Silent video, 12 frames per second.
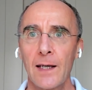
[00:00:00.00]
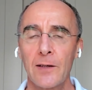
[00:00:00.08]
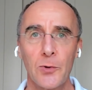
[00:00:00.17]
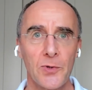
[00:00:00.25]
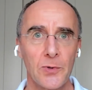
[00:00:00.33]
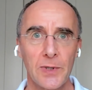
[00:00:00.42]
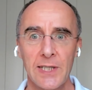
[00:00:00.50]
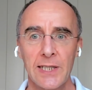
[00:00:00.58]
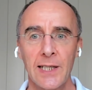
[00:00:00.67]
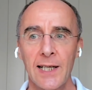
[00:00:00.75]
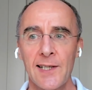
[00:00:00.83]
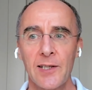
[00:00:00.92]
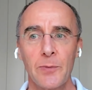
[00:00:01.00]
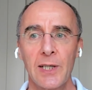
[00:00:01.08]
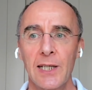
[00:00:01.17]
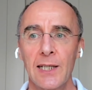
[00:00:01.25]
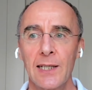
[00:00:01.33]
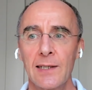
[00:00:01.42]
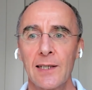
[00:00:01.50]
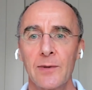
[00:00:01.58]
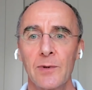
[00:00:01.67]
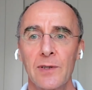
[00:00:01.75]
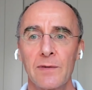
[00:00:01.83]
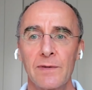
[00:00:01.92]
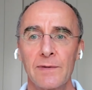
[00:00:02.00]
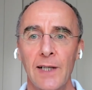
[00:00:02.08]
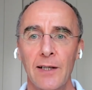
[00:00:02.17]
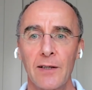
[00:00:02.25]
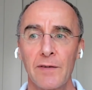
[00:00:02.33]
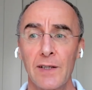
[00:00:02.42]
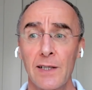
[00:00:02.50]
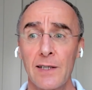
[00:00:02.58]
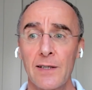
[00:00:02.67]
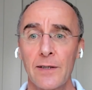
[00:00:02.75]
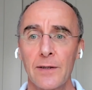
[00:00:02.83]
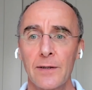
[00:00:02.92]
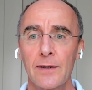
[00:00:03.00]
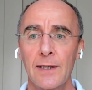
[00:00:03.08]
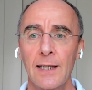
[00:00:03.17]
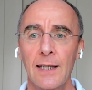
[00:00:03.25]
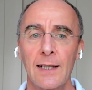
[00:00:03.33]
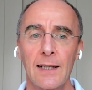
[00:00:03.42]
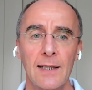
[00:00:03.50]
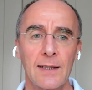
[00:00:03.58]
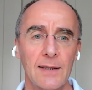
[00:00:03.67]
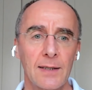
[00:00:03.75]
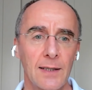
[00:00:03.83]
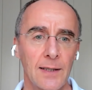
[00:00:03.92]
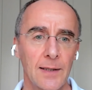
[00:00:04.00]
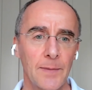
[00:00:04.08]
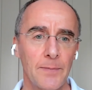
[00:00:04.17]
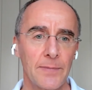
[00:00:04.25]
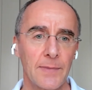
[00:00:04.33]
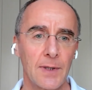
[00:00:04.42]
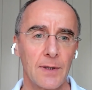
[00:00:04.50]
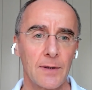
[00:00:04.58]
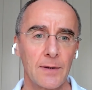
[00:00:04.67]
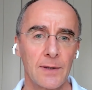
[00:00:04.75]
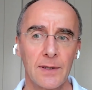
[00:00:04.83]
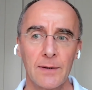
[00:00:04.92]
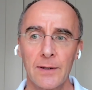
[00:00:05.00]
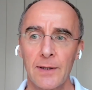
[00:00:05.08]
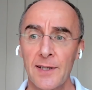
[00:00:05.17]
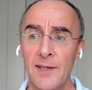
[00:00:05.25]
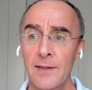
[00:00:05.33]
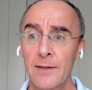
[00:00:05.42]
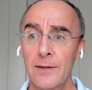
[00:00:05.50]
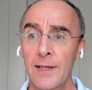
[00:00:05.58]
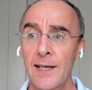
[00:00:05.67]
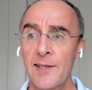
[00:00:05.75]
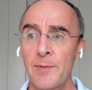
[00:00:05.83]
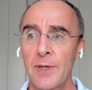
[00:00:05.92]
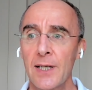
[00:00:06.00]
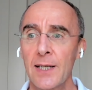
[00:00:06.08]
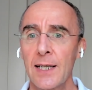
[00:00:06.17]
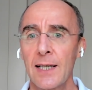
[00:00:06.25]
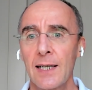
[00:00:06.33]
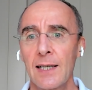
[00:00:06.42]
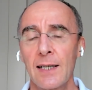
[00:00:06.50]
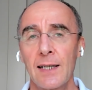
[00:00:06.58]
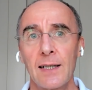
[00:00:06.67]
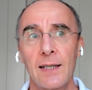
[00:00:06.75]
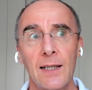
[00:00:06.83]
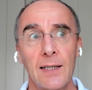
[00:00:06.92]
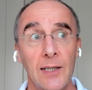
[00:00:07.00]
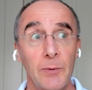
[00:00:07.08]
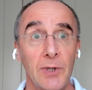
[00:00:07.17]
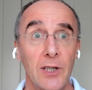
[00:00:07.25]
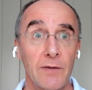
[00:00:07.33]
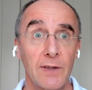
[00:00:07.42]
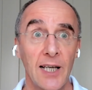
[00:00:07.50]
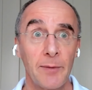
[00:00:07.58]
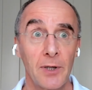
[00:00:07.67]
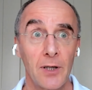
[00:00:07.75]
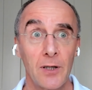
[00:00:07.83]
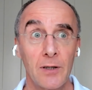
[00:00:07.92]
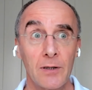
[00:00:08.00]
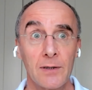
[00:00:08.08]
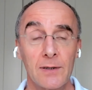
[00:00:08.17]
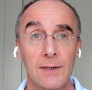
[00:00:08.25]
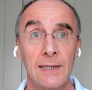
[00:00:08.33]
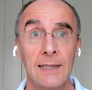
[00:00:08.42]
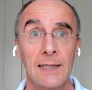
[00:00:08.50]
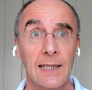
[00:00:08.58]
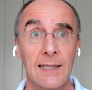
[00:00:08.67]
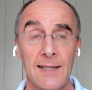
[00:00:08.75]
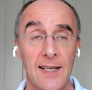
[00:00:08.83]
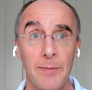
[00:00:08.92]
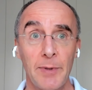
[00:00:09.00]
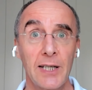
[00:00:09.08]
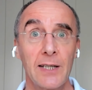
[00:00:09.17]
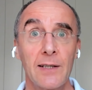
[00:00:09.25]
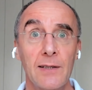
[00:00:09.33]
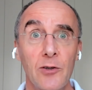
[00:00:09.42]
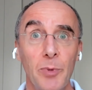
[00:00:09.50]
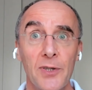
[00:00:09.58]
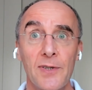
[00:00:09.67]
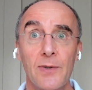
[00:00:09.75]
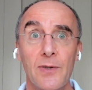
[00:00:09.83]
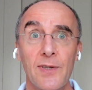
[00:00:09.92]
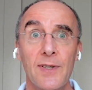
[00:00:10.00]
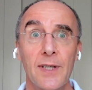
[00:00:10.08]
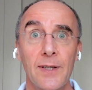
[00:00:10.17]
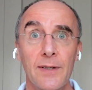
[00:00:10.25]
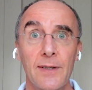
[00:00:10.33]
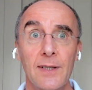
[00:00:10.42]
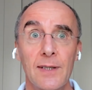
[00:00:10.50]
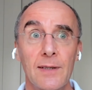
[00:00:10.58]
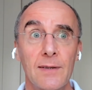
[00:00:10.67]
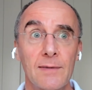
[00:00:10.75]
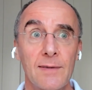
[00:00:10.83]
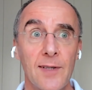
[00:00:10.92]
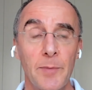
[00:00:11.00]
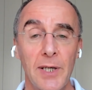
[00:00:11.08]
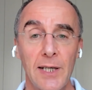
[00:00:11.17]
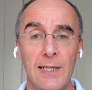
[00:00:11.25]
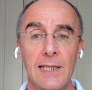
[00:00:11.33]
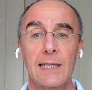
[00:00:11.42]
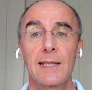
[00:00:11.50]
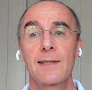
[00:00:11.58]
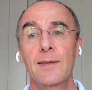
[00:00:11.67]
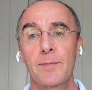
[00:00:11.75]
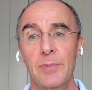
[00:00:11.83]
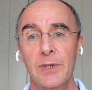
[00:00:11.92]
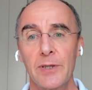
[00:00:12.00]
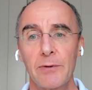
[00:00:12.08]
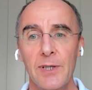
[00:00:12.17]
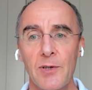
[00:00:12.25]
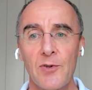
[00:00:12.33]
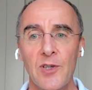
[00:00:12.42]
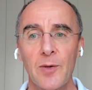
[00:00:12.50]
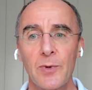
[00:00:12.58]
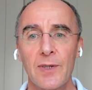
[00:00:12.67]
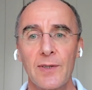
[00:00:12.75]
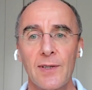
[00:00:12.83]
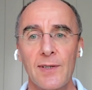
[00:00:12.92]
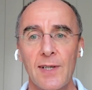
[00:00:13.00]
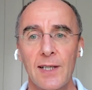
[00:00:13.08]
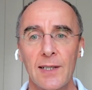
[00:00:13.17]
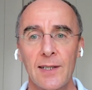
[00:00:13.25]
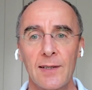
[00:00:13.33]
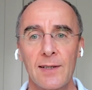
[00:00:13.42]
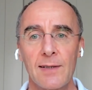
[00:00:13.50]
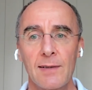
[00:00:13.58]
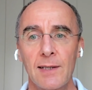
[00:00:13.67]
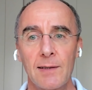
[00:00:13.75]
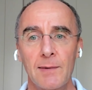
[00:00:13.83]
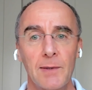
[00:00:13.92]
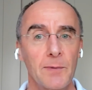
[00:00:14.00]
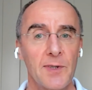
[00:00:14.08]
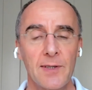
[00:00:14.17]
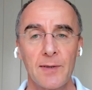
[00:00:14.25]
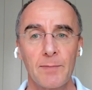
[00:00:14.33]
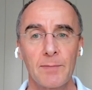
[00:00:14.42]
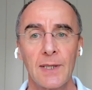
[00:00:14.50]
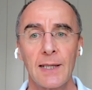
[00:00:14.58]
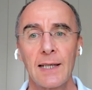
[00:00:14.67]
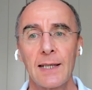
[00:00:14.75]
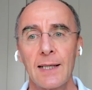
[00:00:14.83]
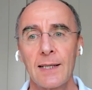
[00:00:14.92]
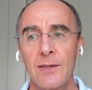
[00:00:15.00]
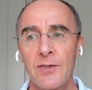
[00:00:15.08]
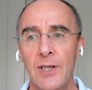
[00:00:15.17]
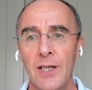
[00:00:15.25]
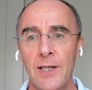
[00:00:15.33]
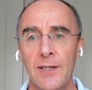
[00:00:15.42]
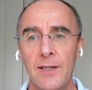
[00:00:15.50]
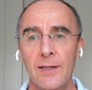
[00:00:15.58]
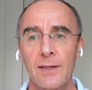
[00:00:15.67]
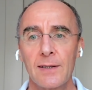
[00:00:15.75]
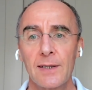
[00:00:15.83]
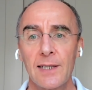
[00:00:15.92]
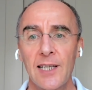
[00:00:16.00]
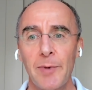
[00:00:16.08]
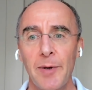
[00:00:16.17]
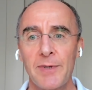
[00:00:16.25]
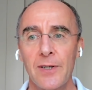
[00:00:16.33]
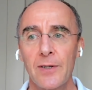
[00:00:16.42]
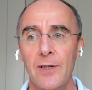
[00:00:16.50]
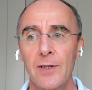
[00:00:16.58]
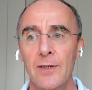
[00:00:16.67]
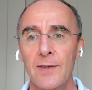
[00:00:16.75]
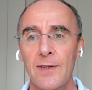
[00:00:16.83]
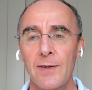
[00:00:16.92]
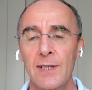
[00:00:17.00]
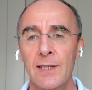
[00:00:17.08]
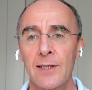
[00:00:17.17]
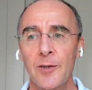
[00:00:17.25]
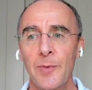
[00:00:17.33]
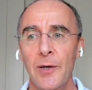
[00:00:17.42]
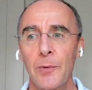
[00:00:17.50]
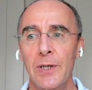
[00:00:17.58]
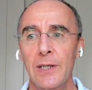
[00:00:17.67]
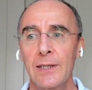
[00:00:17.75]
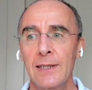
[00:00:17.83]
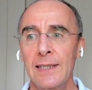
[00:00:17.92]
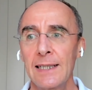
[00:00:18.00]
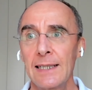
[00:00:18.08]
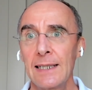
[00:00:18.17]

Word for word: And of course, all the tear gas that we had, that would have aggravated her um, her, you know, her, her asthma. And then when COVID came along, at that time I had a new boss who just started and someone I needed to build a relationship with because I hadn't, he, he, was in Jakarta and uh, came up to Hong Kong, so I didn't know him that well.